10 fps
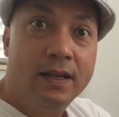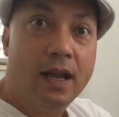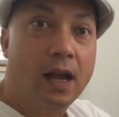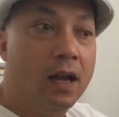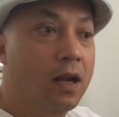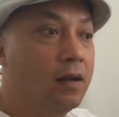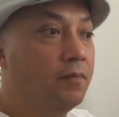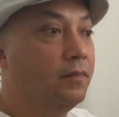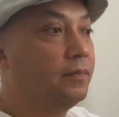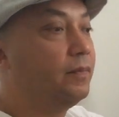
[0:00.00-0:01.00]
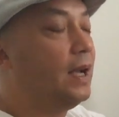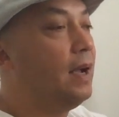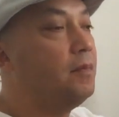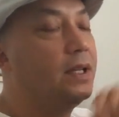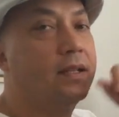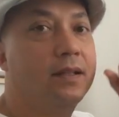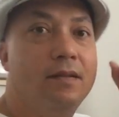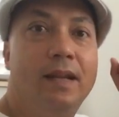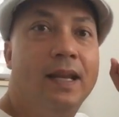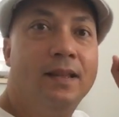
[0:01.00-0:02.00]
I'm
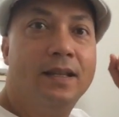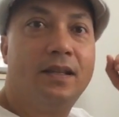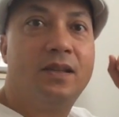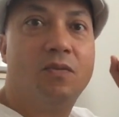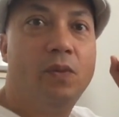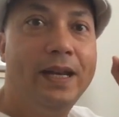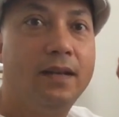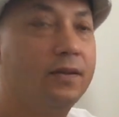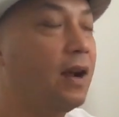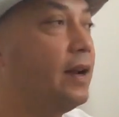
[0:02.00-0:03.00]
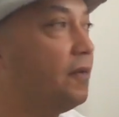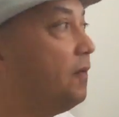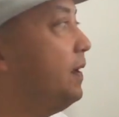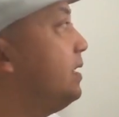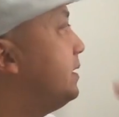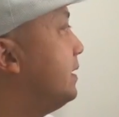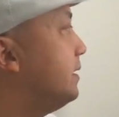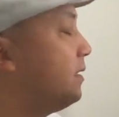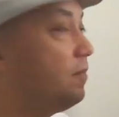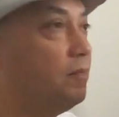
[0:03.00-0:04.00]
just in this suite trying to finish
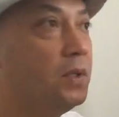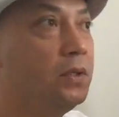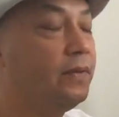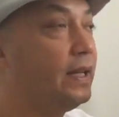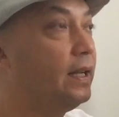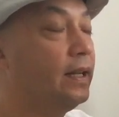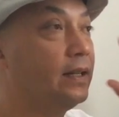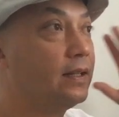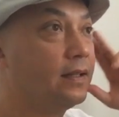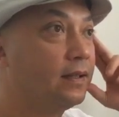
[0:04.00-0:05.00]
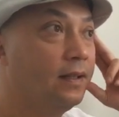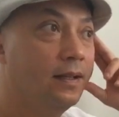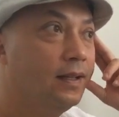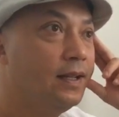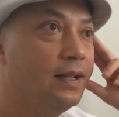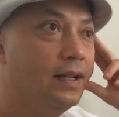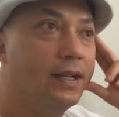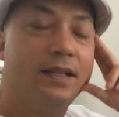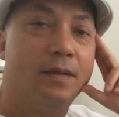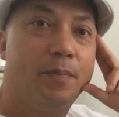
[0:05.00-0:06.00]
this movie, and it's
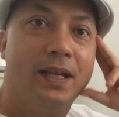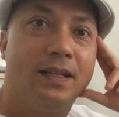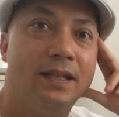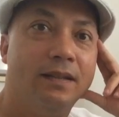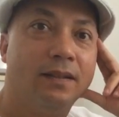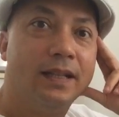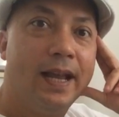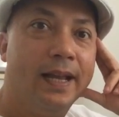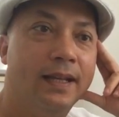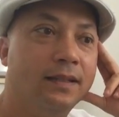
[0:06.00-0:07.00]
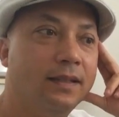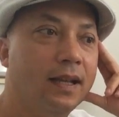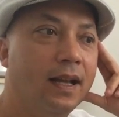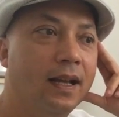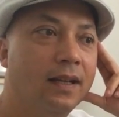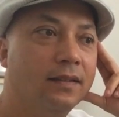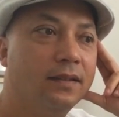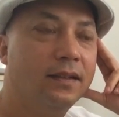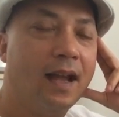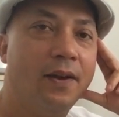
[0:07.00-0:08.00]
a big deal. And
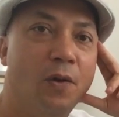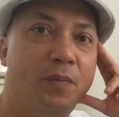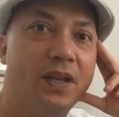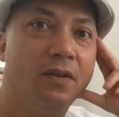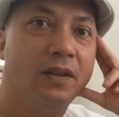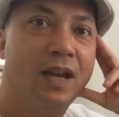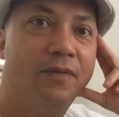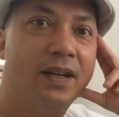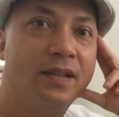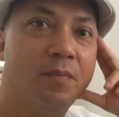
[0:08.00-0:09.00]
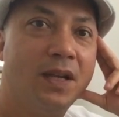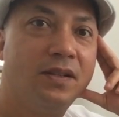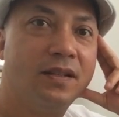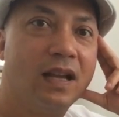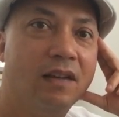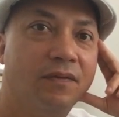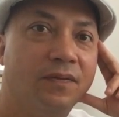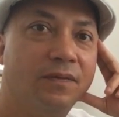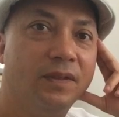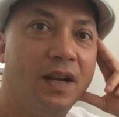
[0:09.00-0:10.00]
I hope that you'll love it as much as
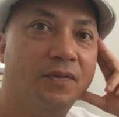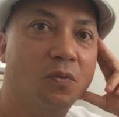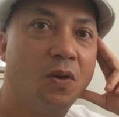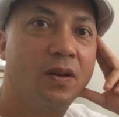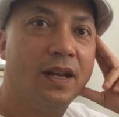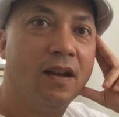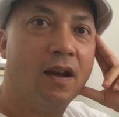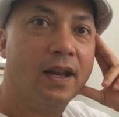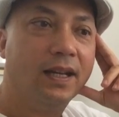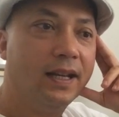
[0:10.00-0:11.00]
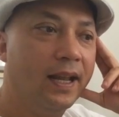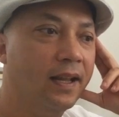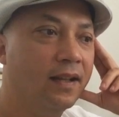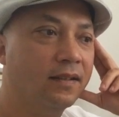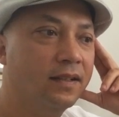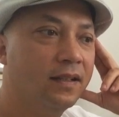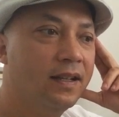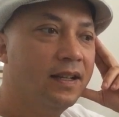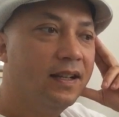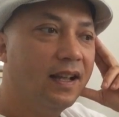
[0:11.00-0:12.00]
I've loved working on it.
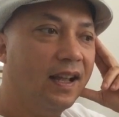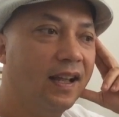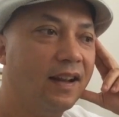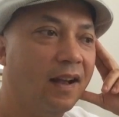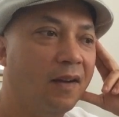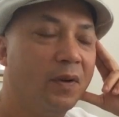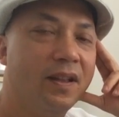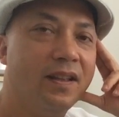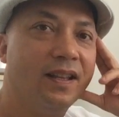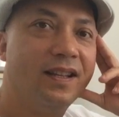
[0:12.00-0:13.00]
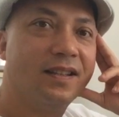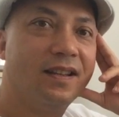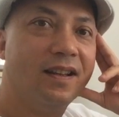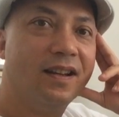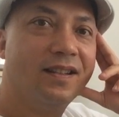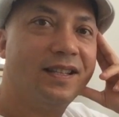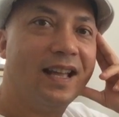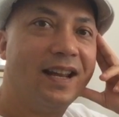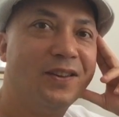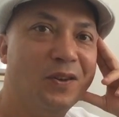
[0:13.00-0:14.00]
And I really think it's going to
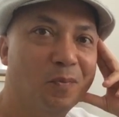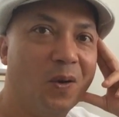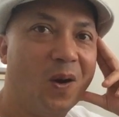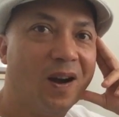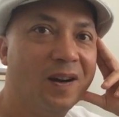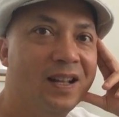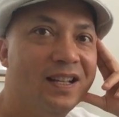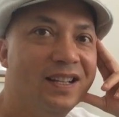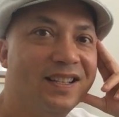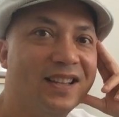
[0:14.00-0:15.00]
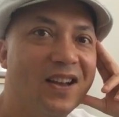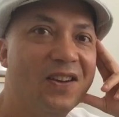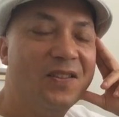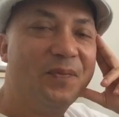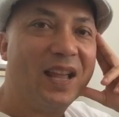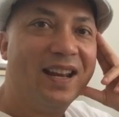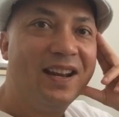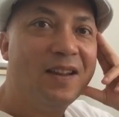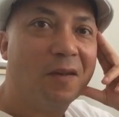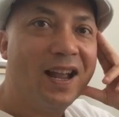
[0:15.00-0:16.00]
set a new bar. So at
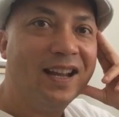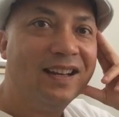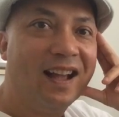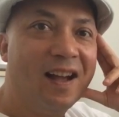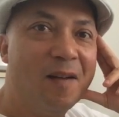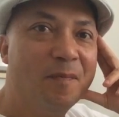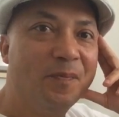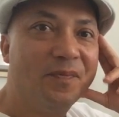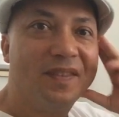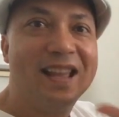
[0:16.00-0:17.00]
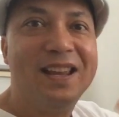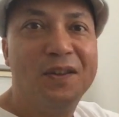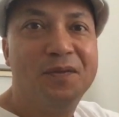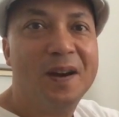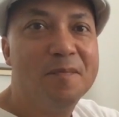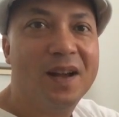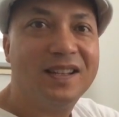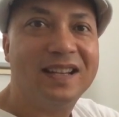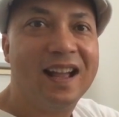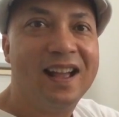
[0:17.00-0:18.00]
any rate, thank you very
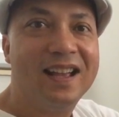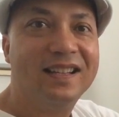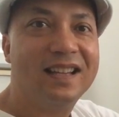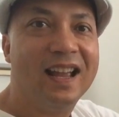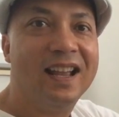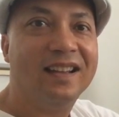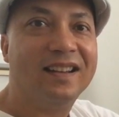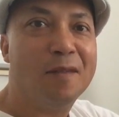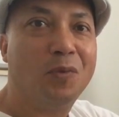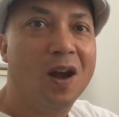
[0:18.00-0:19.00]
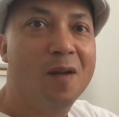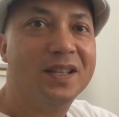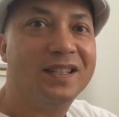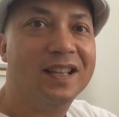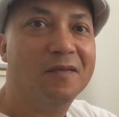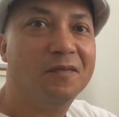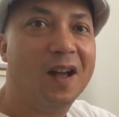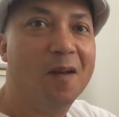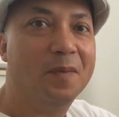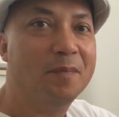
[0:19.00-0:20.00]
much, guys. And I promise that
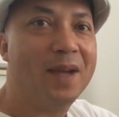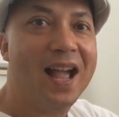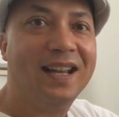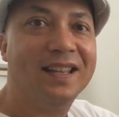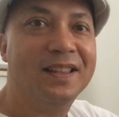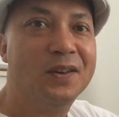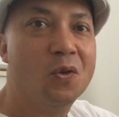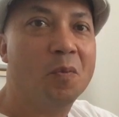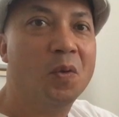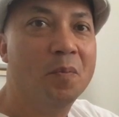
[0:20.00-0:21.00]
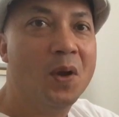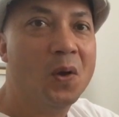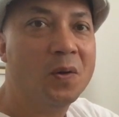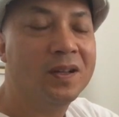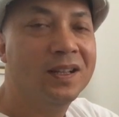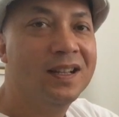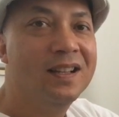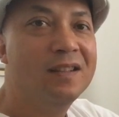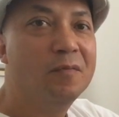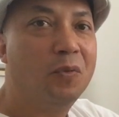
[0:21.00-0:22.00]
I'll be back in the normal mode
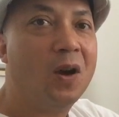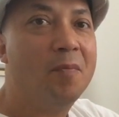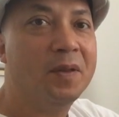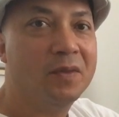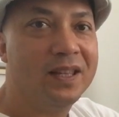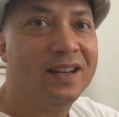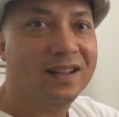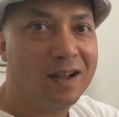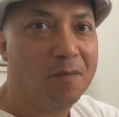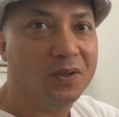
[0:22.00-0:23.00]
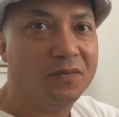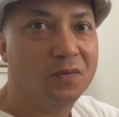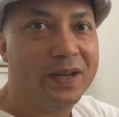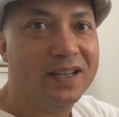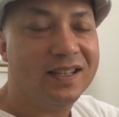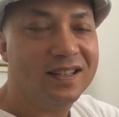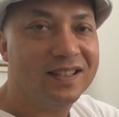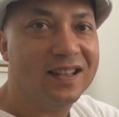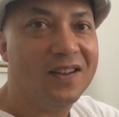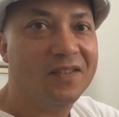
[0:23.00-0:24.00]
probably within a couple of weeks.
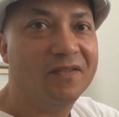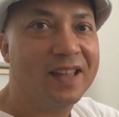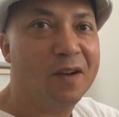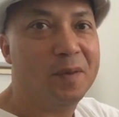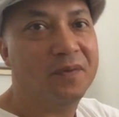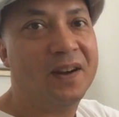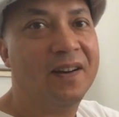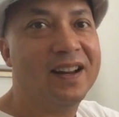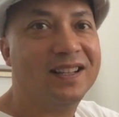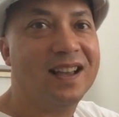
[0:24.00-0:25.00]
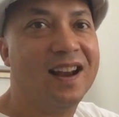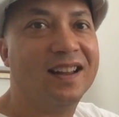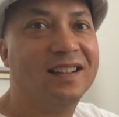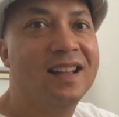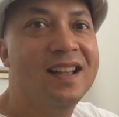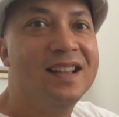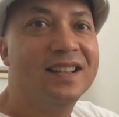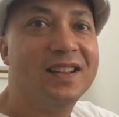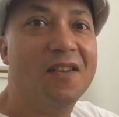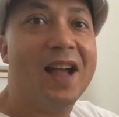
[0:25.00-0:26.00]
So that'll be very exciting.
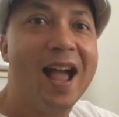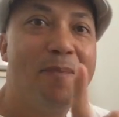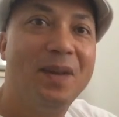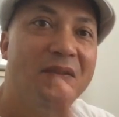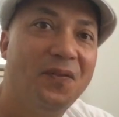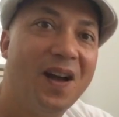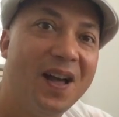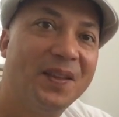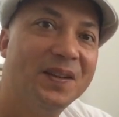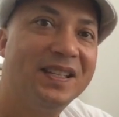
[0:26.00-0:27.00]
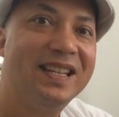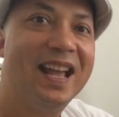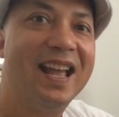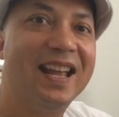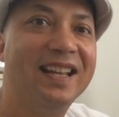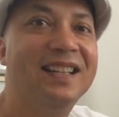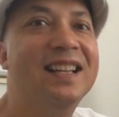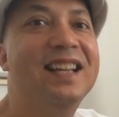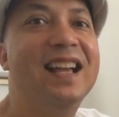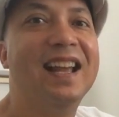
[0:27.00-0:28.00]
So happy Father's Day,
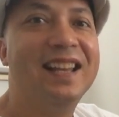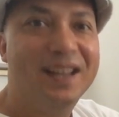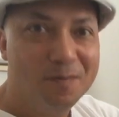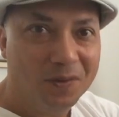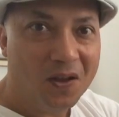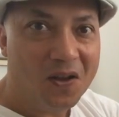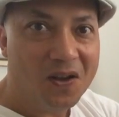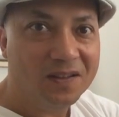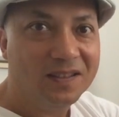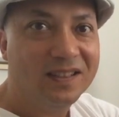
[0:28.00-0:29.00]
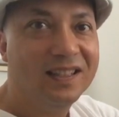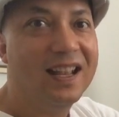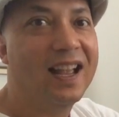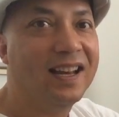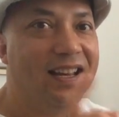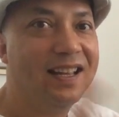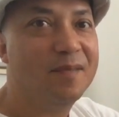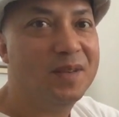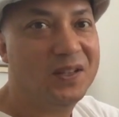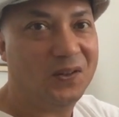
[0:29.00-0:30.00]
and hit 'em long and hit
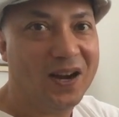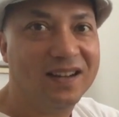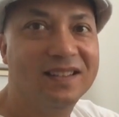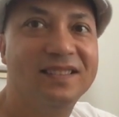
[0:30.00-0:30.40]
'em straight.